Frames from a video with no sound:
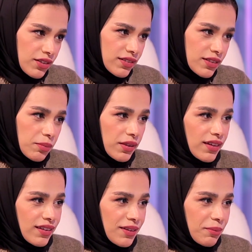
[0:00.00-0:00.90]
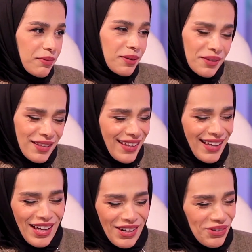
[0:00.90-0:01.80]
something in the,
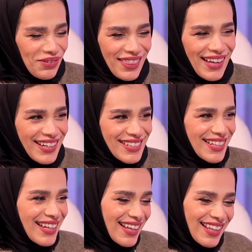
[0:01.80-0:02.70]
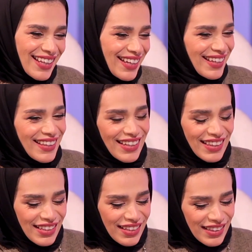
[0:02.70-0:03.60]
I don't know what that is, like in
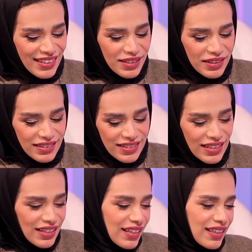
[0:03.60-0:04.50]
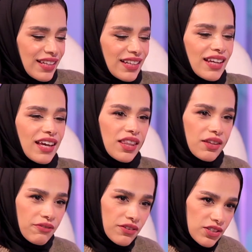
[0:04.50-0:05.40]
the sea, and then the
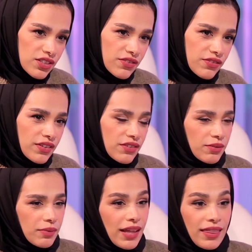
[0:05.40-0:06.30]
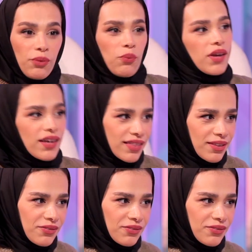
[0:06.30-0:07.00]
fishes feed from that, and then we eat the